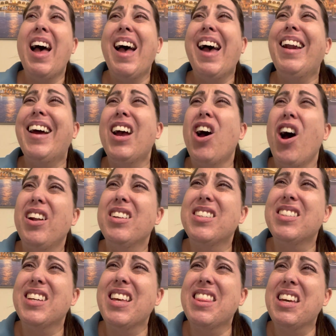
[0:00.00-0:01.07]
And I
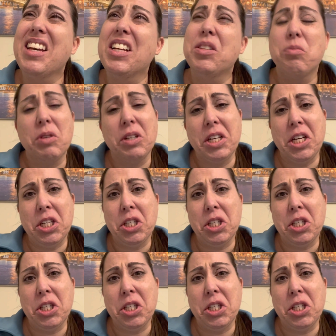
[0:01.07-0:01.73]
honestly think it's really